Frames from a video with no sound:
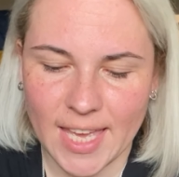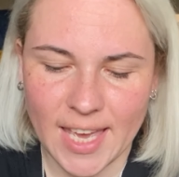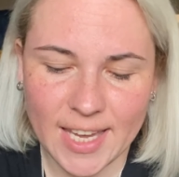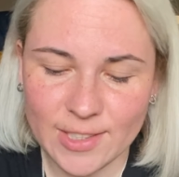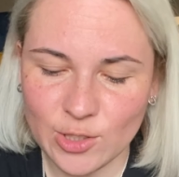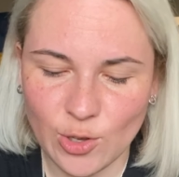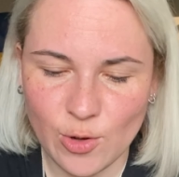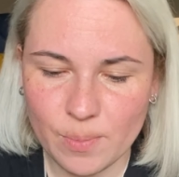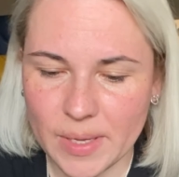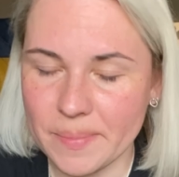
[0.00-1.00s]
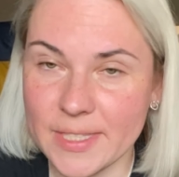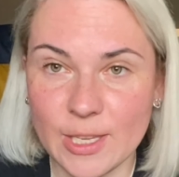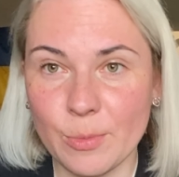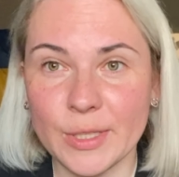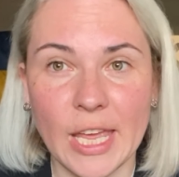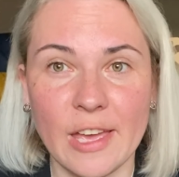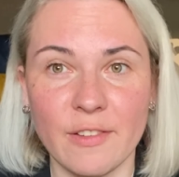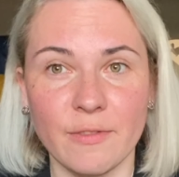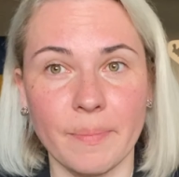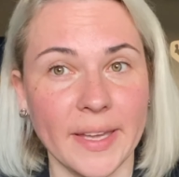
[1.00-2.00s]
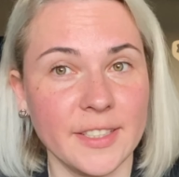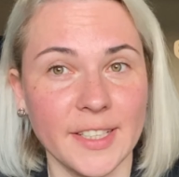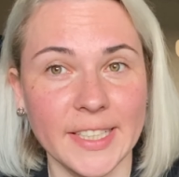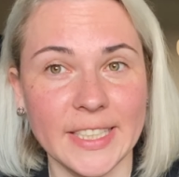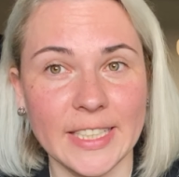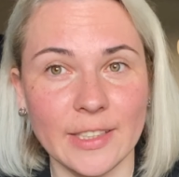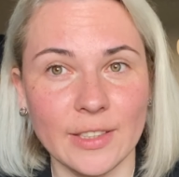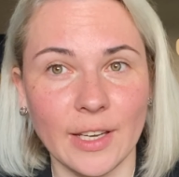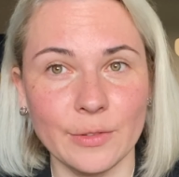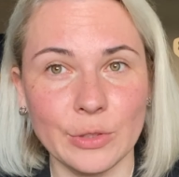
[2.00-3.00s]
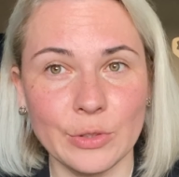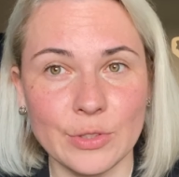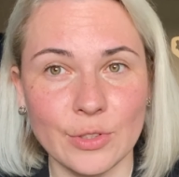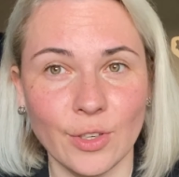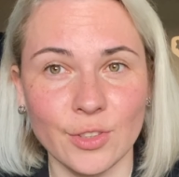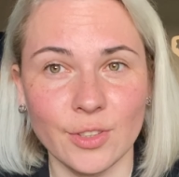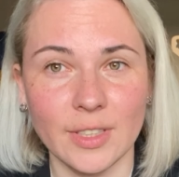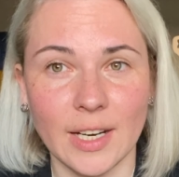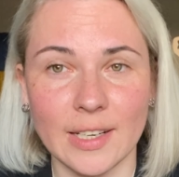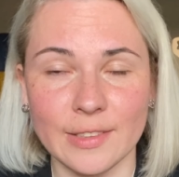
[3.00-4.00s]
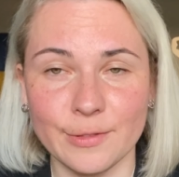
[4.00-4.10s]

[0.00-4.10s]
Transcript: I don't know, maybe someone have better idea how to use cotton yarn.